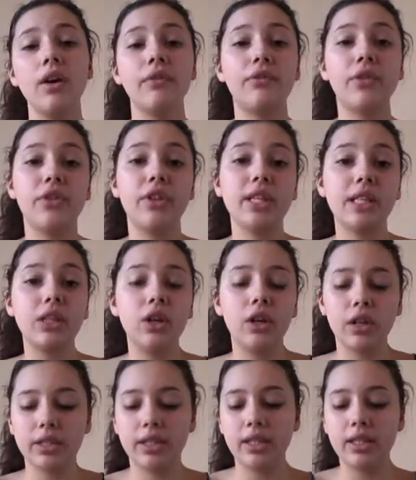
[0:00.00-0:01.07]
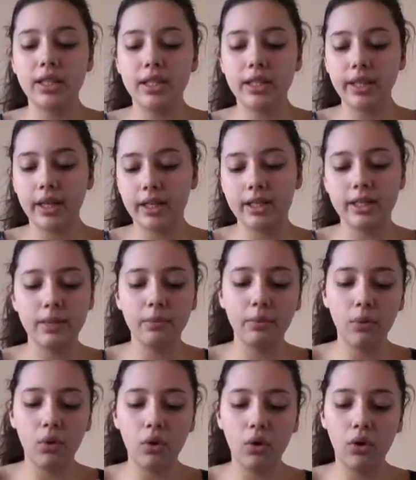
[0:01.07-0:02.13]
For this look, since it's like a
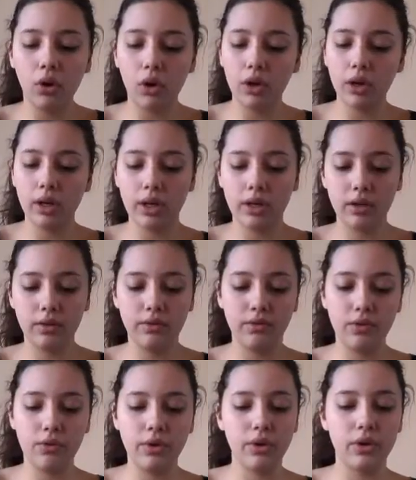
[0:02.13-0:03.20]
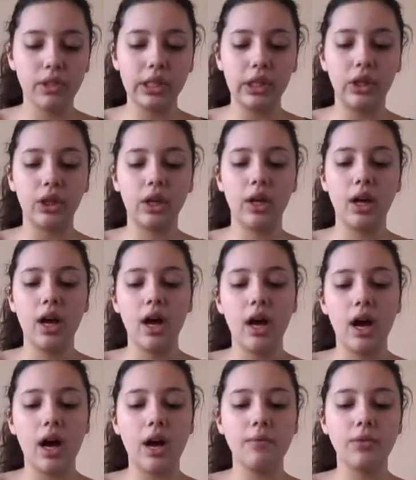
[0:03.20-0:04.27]
simple kind of New Year's look,
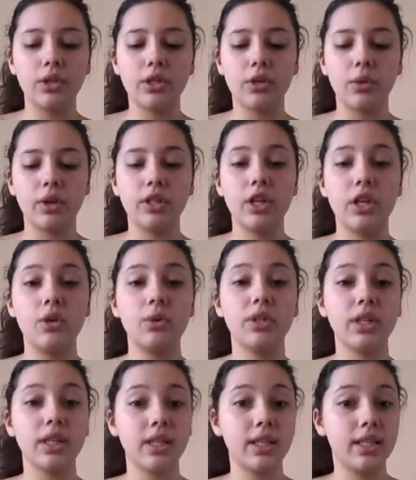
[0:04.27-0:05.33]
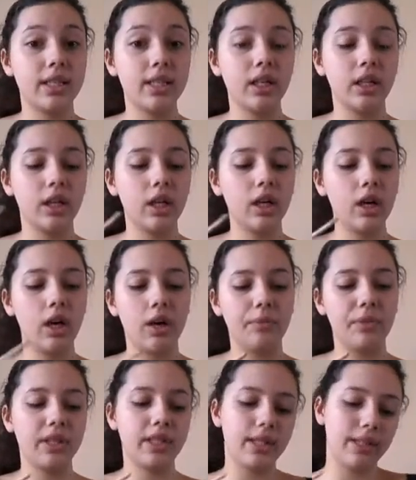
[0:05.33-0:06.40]
I'm just going to use concealer.
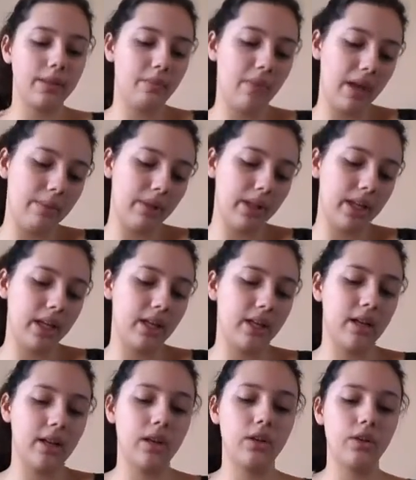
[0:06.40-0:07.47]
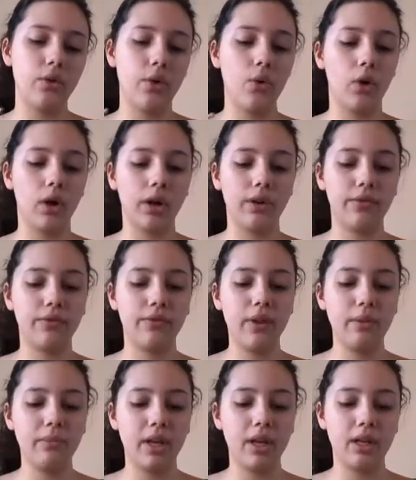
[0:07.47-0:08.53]
This is the Maybelline New York
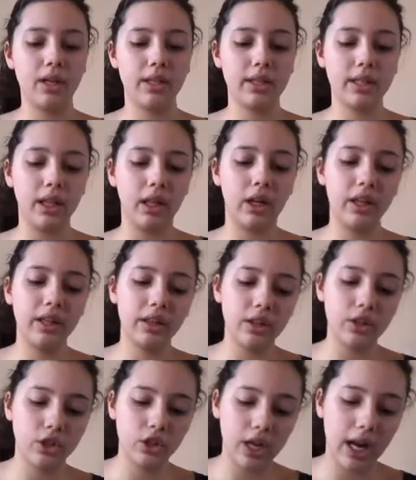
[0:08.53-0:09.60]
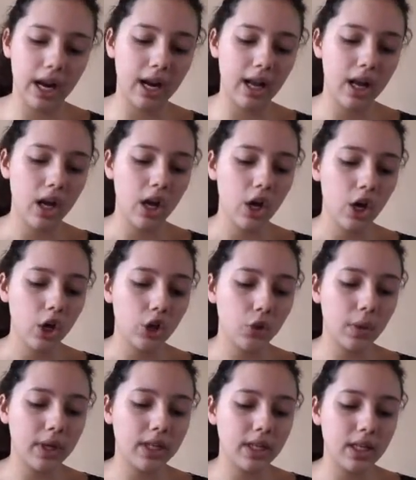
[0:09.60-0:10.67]
Fit Me Concealer in the shade
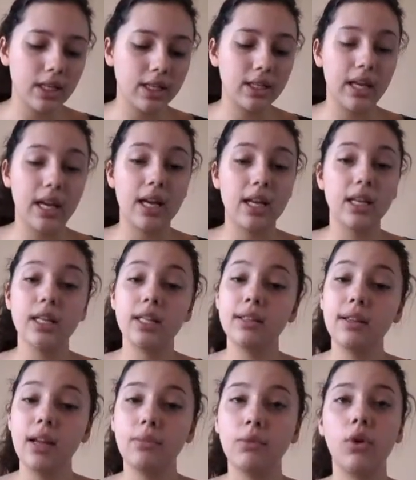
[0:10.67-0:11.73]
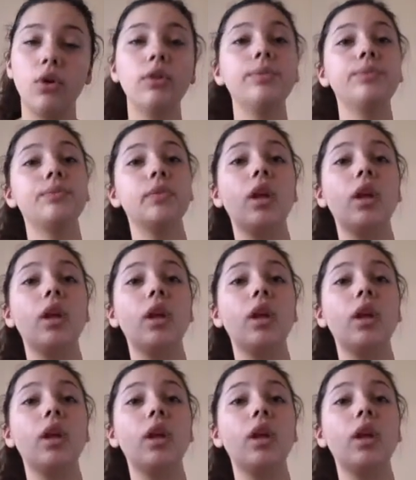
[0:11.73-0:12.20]
20 Sand Sable.